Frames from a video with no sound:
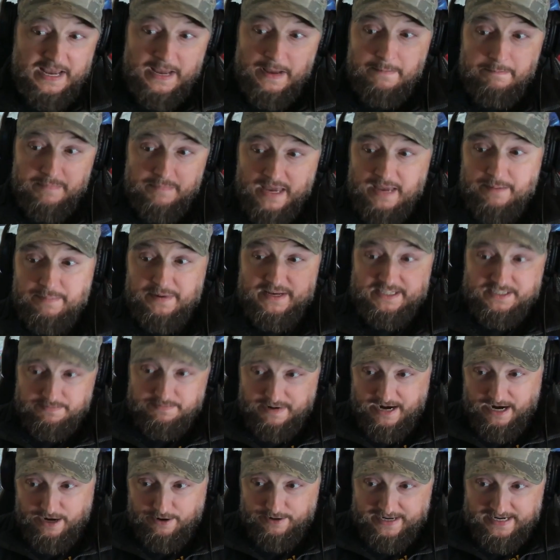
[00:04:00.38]
Maybe it's
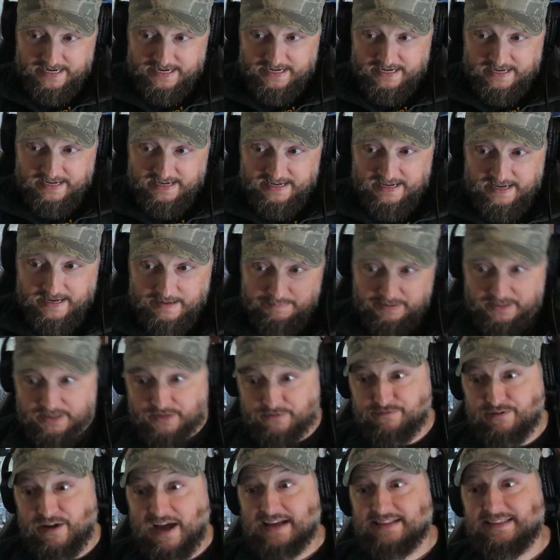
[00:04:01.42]
Mary. But the
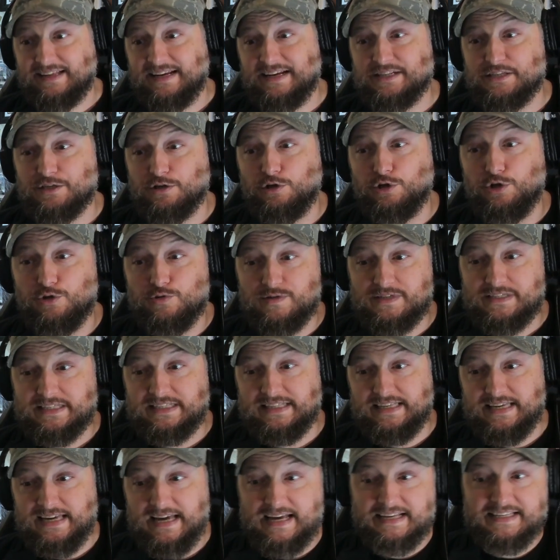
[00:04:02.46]
fact that it's
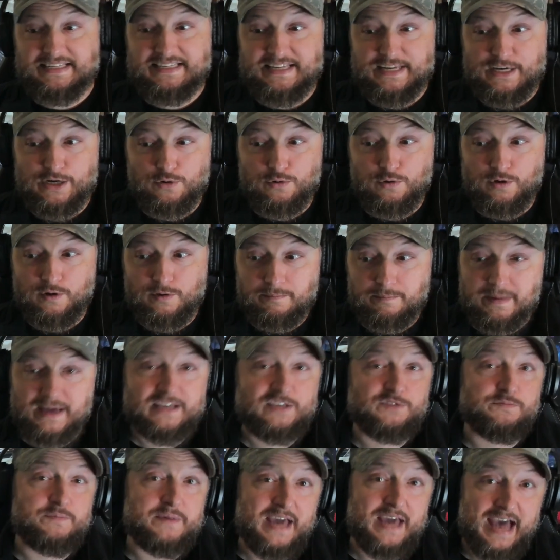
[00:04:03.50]
loosely a sequel
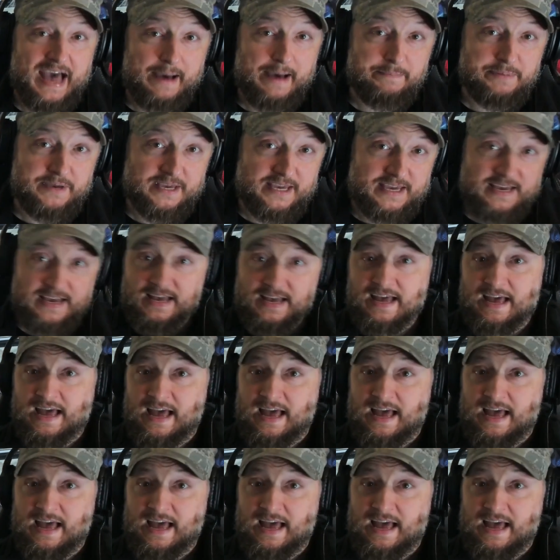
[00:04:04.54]
makes me happy.